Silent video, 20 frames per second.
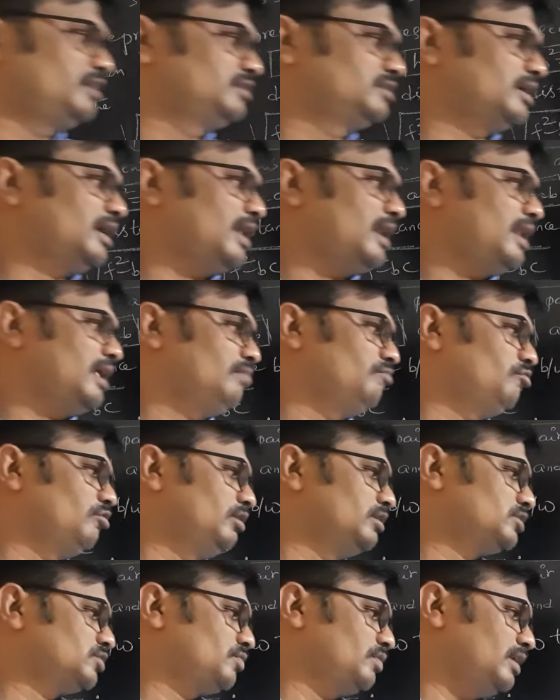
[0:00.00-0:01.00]
is the lm
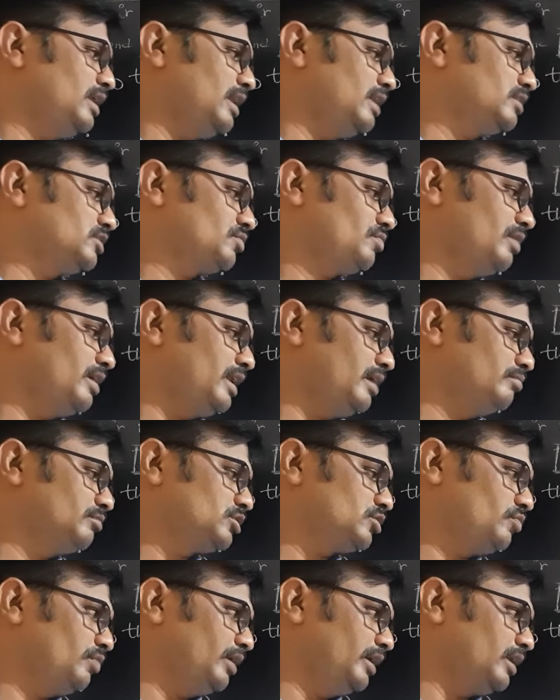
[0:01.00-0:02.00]
whole square, L square, m
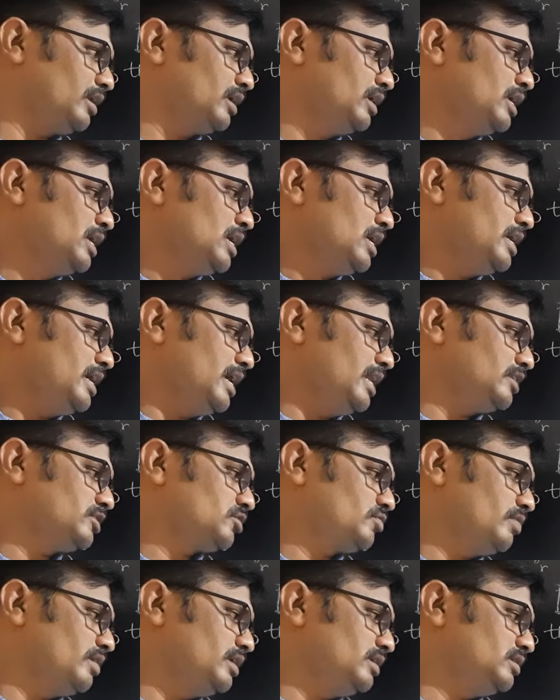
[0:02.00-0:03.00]
square. L
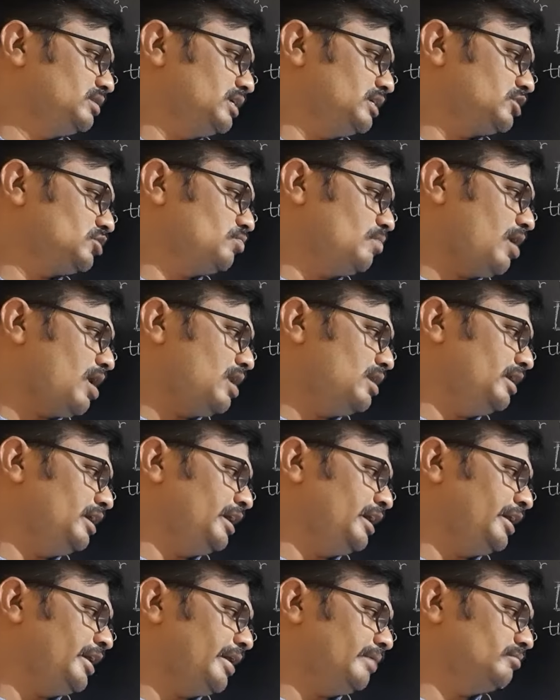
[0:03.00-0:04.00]
square is the small
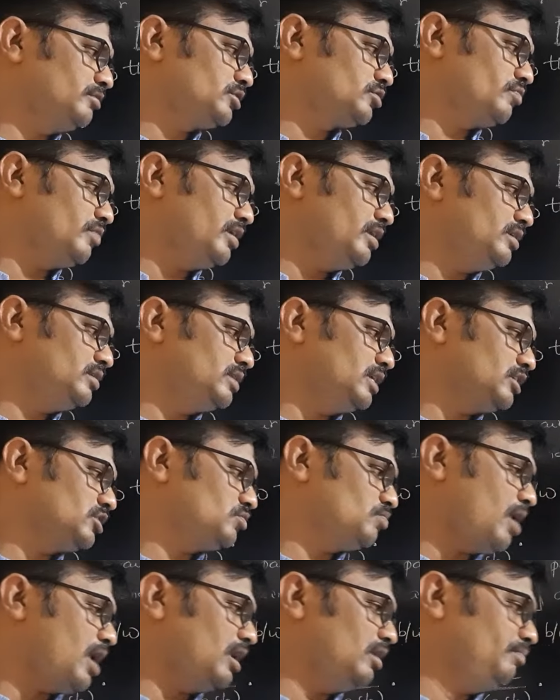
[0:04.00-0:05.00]
a, m square is the
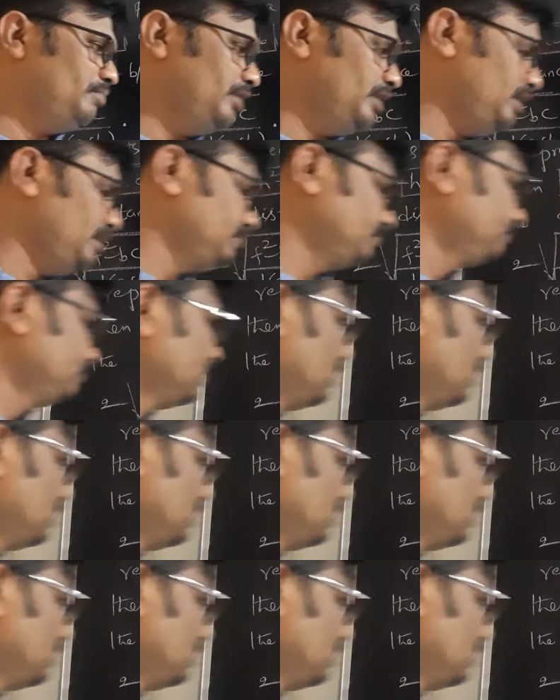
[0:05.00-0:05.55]
small b.